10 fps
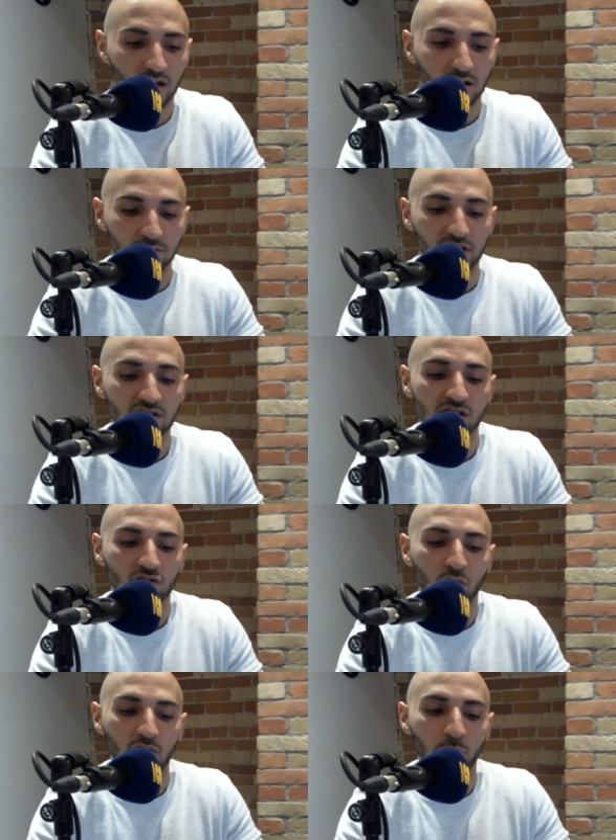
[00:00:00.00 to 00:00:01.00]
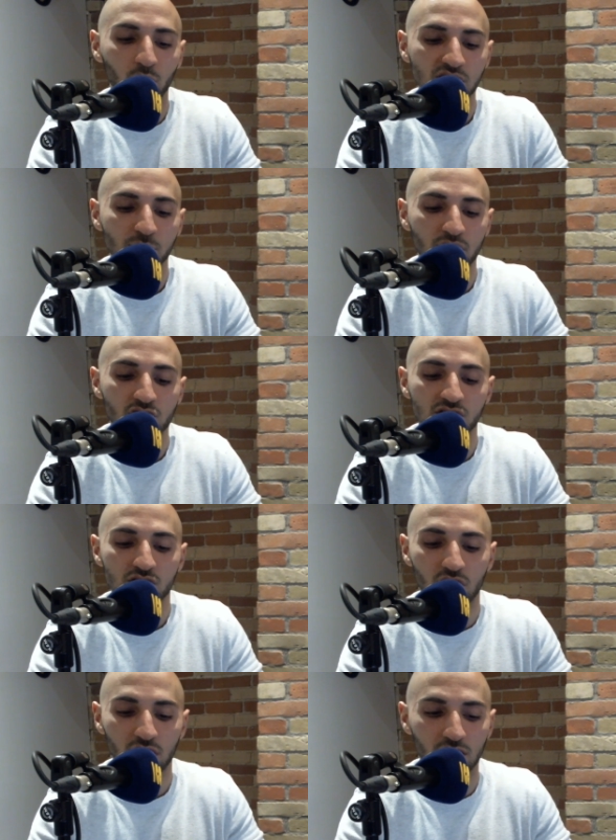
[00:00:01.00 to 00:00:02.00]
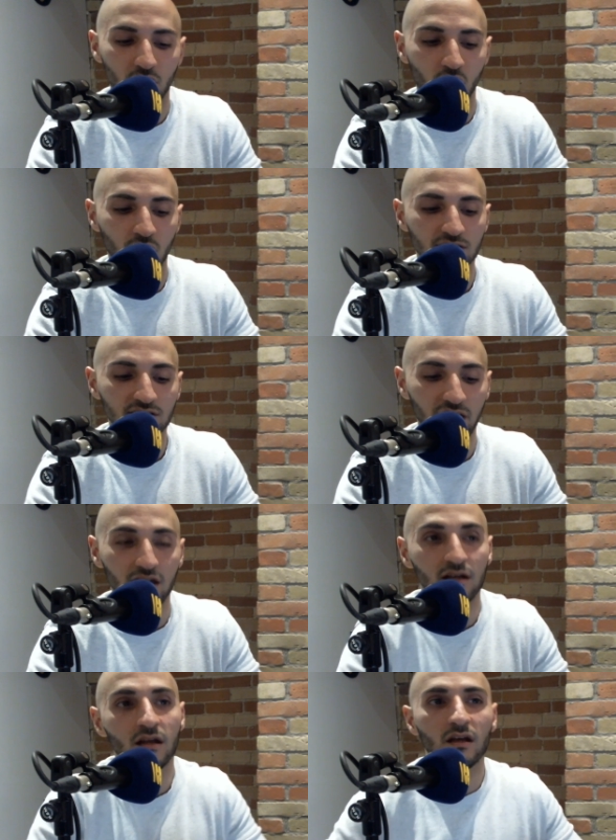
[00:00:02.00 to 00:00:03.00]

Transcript: Juventus on 12 points, Manchester United on 10.